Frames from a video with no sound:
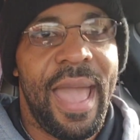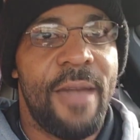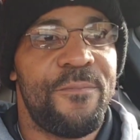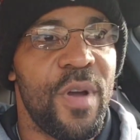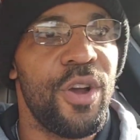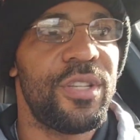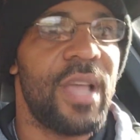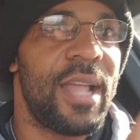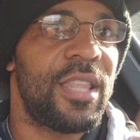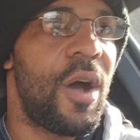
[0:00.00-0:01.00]
at
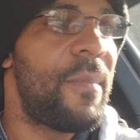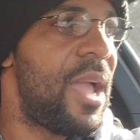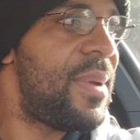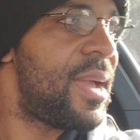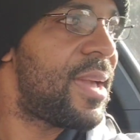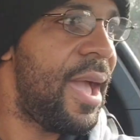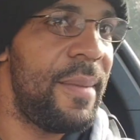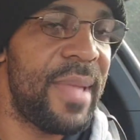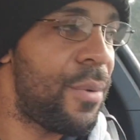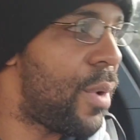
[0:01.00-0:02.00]
first I thought maybe it
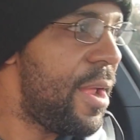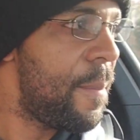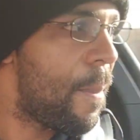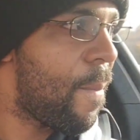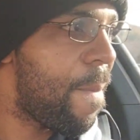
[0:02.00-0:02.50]
came that way.